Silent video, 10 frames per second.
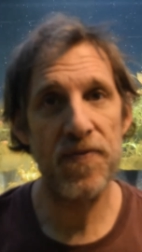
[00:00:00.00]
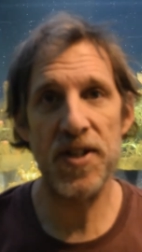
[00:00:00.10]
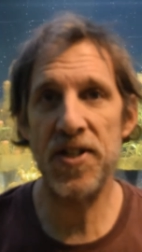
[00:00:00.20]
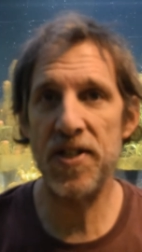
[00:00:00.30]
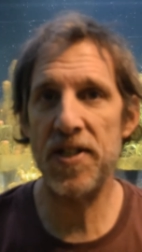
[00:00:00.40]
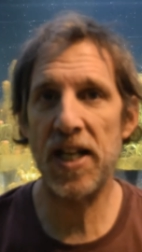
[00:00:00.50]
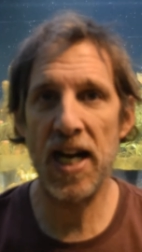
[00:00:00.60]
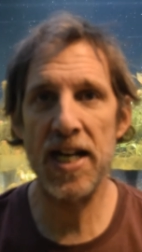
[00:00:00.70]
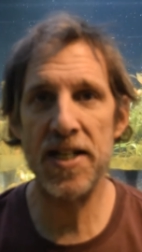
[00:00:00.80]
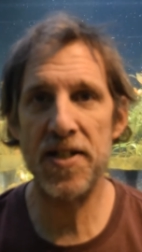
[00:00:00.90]
this is the
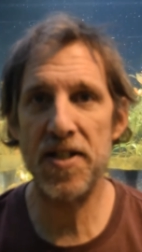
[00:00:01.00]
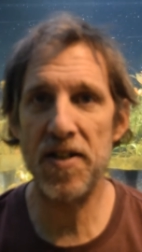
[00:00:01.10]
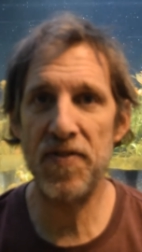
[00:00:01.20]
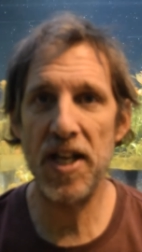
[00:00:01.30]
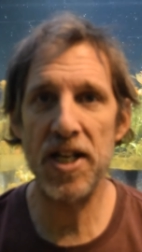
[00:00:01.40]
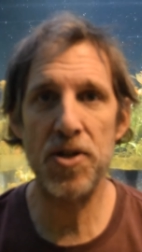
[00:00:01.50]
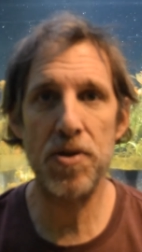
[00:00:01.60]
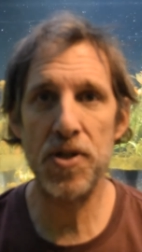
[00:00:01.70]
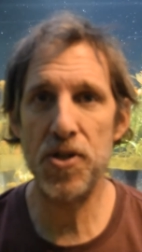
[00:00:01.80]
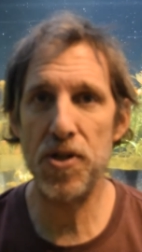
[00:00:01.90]
kind of stuff that
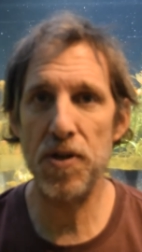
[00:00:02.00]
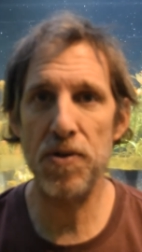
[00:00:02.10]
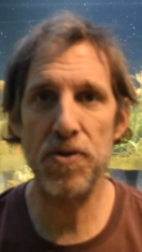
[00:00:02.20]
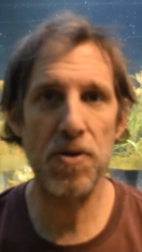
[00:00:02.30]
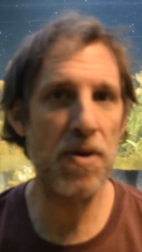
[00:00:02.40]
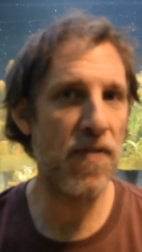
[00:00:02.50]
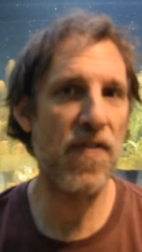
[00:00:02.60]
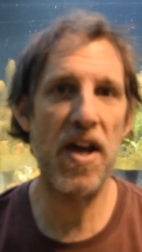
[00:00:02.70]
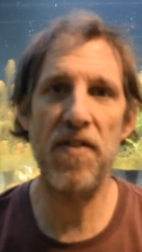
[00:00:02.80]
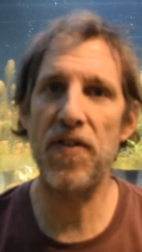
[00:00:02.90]
interests you, do me a
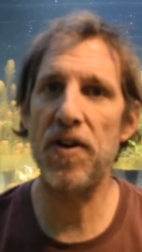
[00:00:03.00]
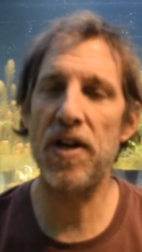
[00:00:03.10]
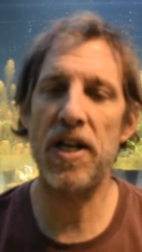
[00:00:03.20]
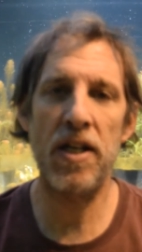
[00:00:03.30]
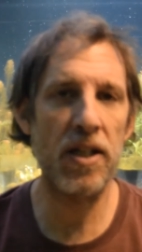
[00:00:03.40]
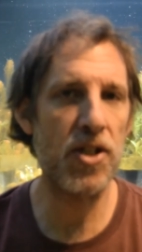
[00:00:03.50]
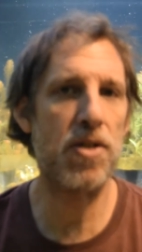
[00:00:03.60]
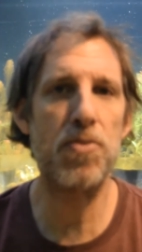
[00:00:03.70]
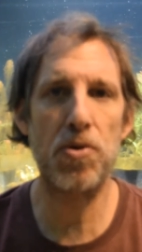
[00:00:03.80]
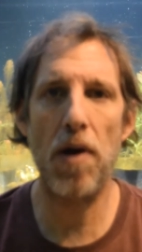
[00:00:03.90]
favor, hit the
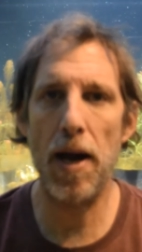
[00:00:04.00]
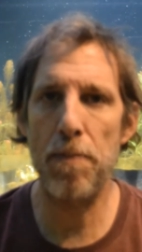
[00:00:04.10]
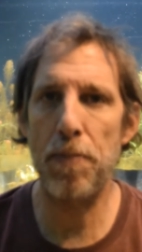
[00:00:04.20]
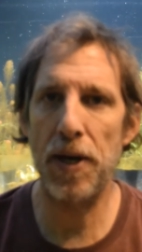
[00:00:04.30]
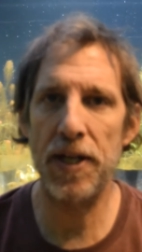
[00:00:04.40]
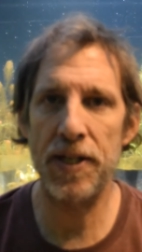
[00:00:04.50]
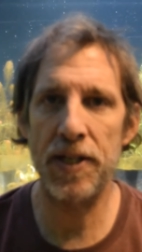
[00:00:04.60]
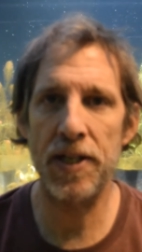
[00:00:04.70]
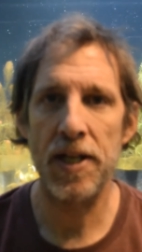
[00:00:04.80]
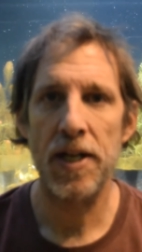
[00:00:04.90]
subscribe
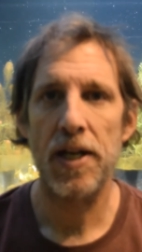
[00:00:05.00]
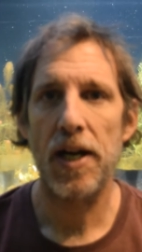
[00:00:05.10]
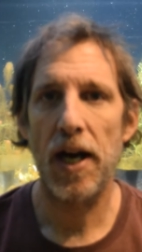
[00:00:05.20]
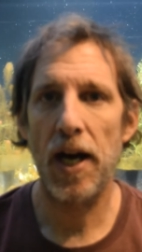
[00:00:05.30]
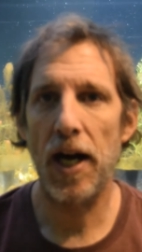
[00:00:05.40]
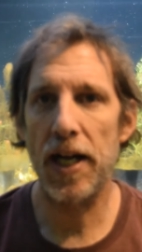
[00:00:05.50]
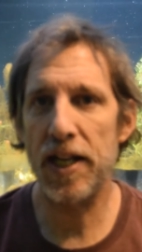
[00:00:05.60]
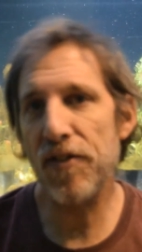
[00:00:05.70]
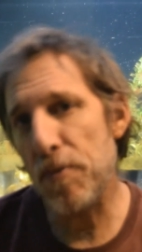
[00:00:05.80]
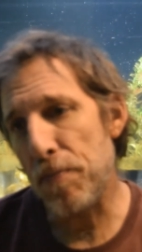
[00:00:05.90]
button.
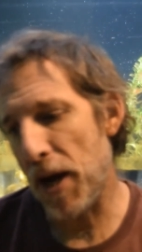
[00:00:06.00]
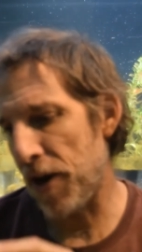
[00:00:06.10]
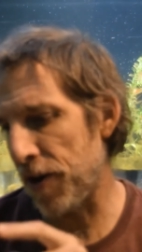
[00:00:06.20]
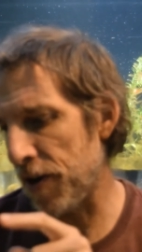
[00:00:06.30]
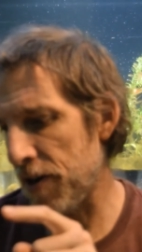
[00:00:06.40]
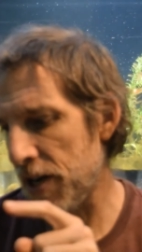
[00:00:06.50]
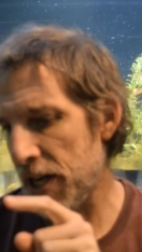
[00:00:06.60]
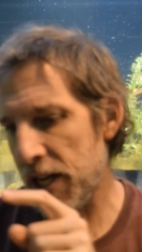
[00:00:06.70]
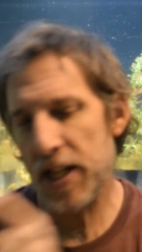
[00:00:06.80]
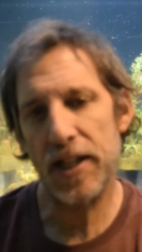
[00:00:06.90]
Even better,
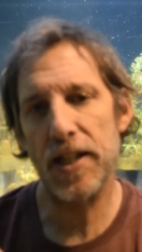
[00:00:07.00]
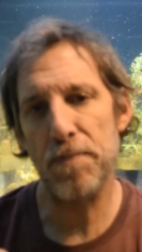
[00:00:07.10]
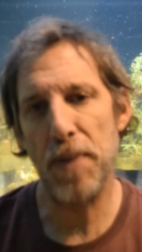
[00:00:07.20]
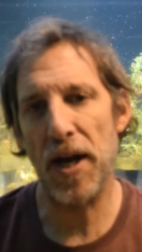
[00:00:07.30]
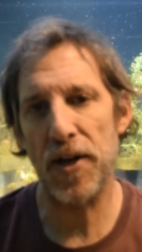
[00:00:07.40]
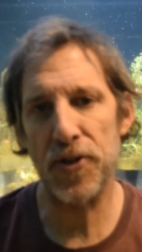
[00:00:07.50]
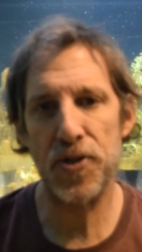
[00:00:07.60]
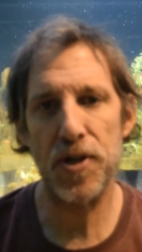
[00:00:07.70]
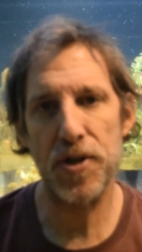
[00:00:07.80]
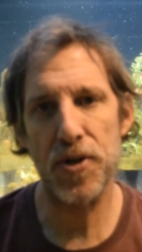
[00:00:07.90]
hit the bell
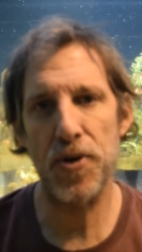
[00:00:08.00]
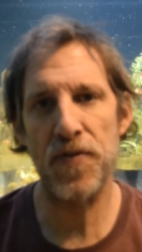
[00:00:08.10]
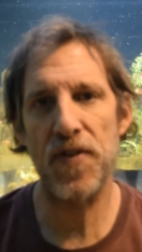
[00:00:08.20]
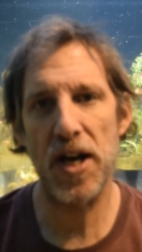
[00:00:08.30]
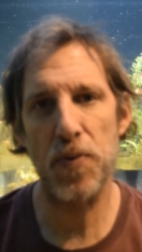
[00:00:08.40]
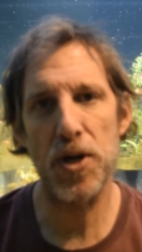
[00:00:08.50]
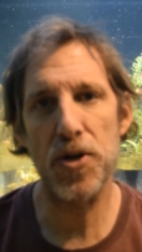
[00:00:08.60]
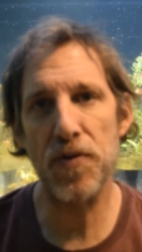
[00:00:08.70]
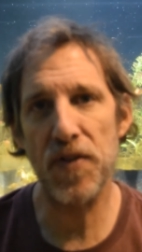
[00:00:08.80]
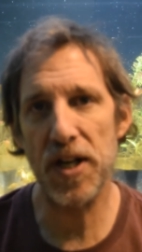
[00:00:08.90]
so you're notified when
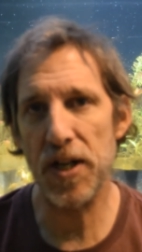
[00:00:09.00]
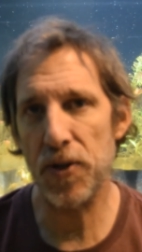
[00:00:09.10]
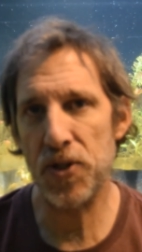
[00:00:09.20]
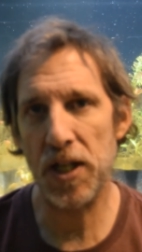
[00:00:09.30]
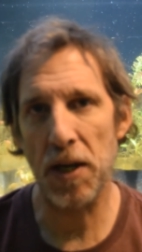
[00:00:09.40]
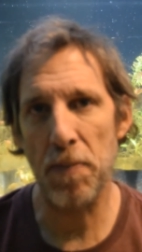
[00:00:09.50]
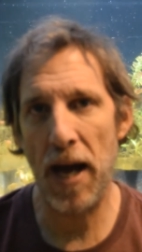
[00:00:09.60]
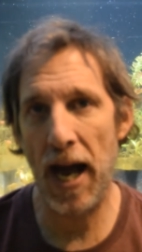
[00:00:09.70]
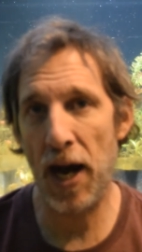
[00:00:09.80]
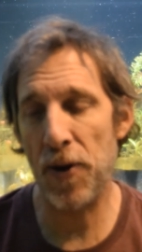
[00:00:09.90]
new videos
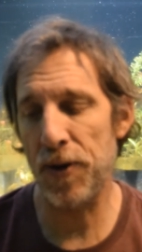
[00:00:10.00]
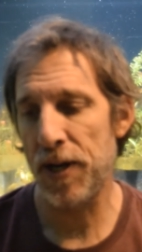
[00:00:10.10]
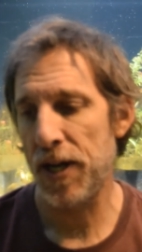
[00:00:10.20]
come out.